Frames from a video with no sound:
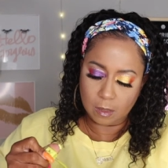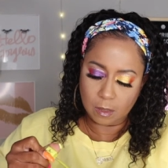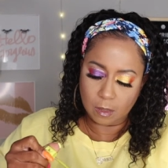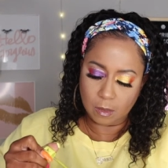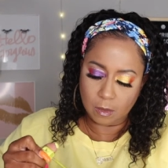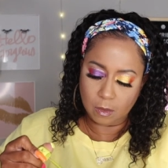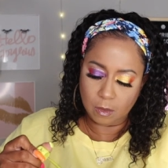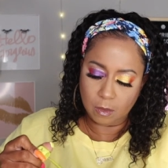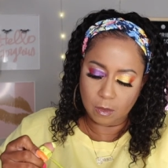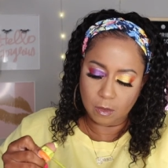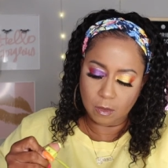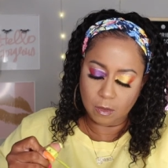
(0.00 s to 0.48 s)

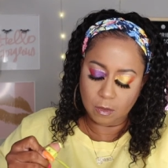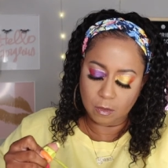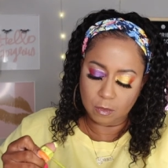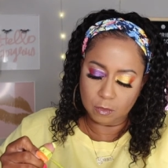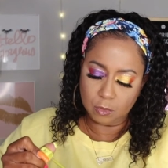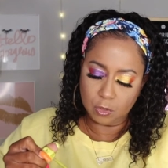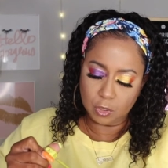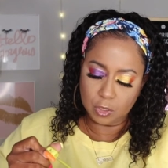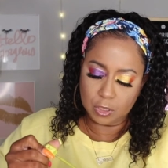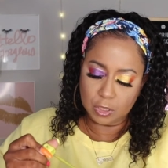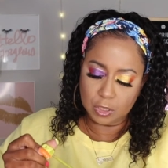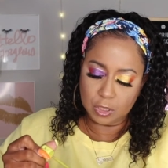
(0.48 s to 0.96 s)

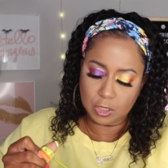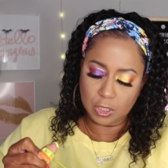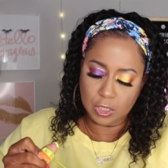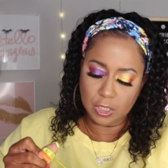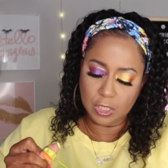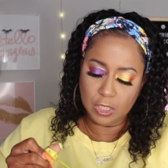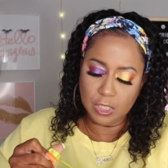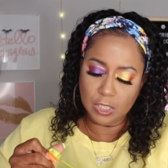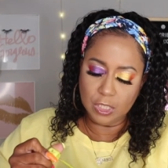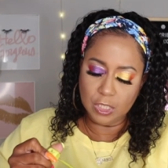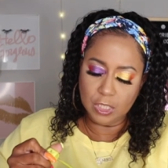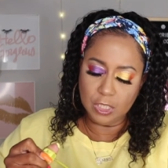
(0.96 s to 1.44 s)
Oh,
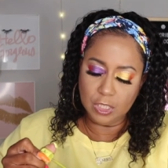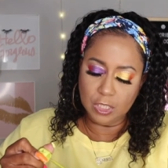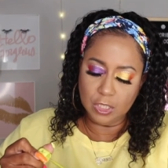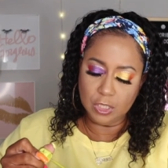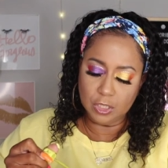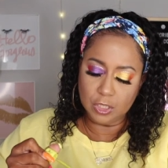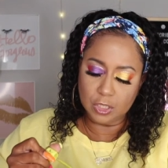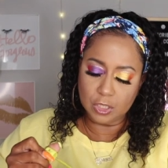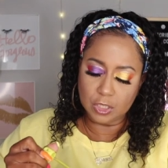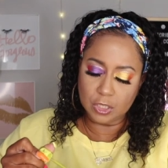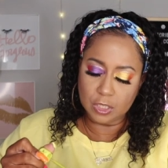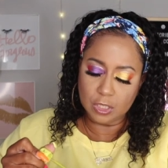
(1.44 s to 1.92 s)

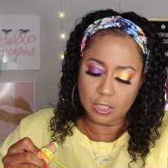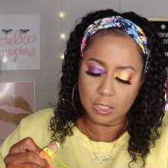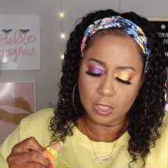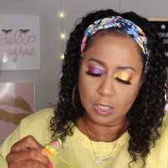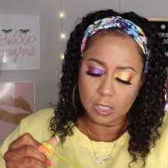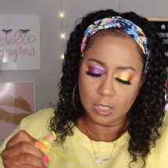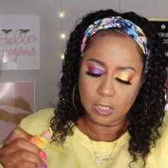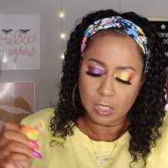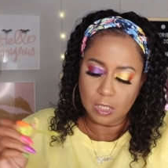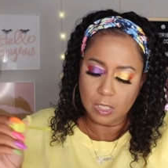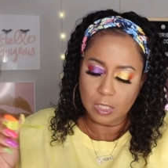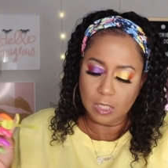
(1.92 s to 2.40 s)
sheesh.
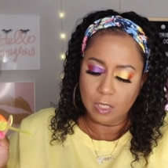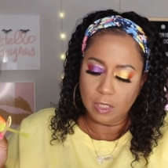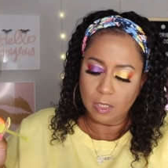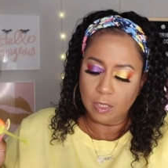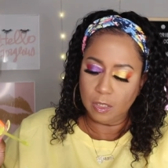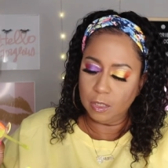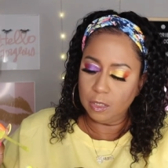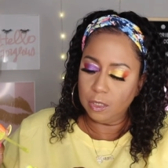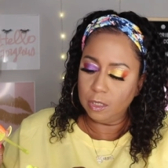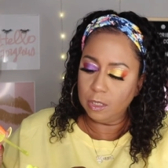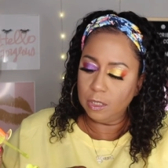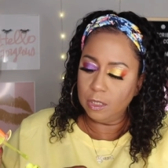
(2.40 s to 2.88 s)

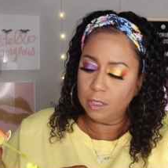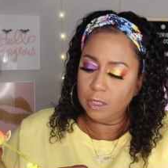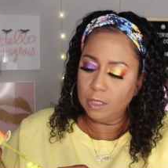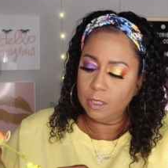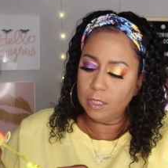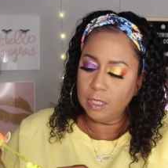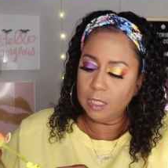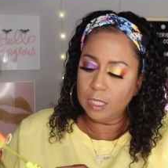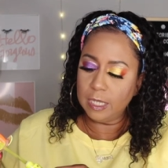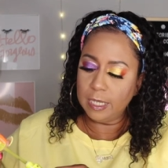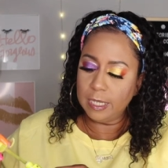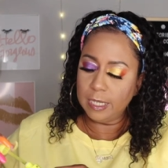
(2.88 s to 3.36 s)

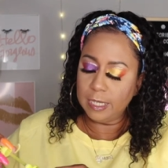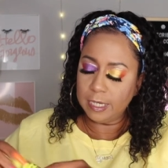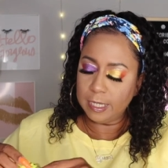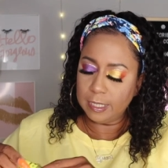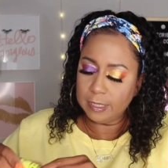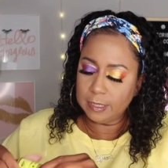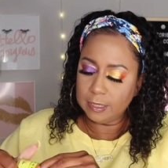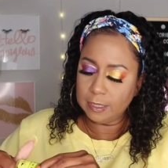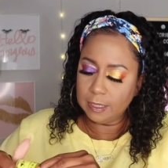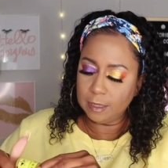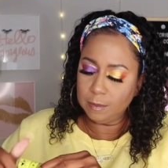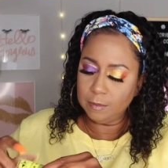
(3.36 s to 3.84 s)
Oh, yeah,
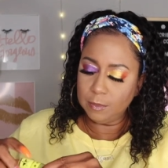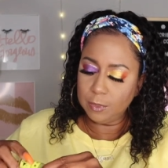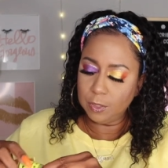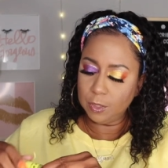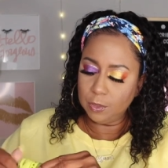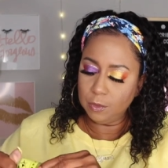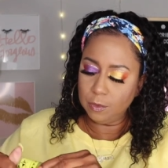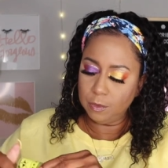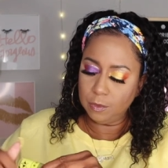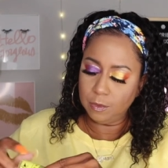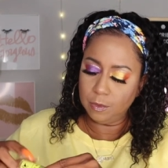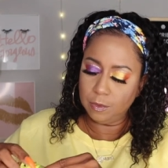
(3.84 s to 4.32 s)
that's something
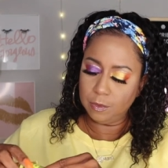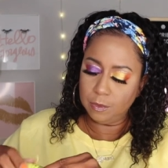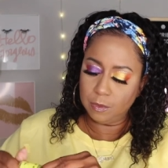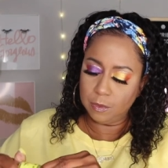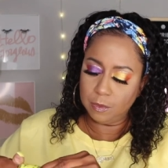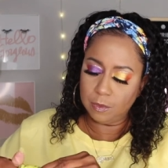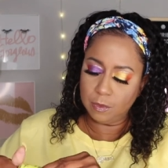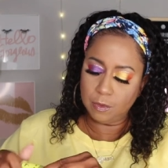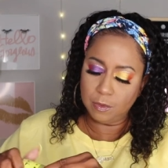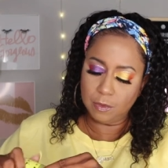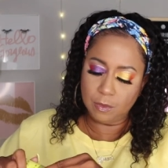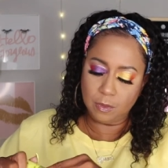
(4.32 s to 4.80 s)
new.
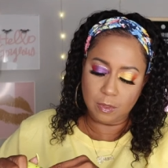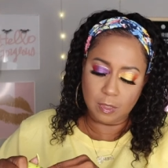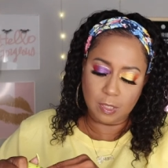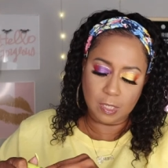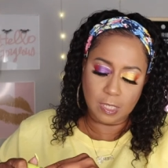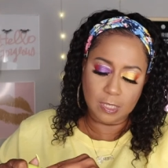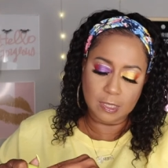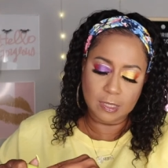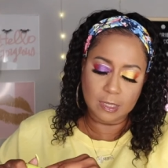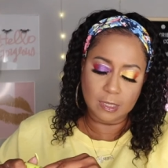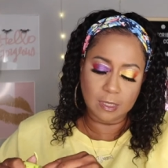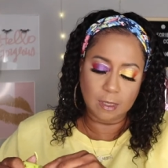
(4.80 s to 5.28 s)

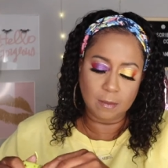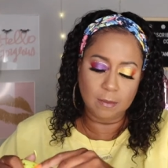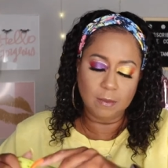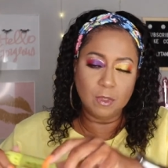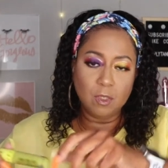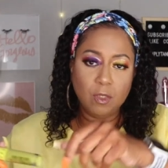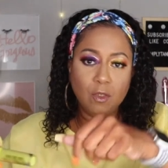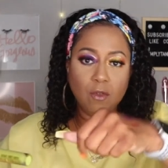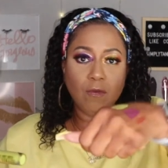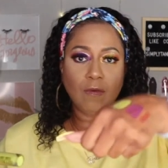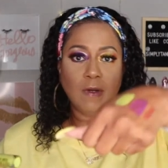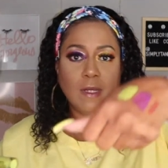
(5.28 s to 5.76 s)
That's
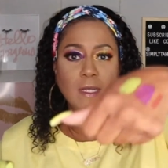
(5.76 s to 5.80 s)
something new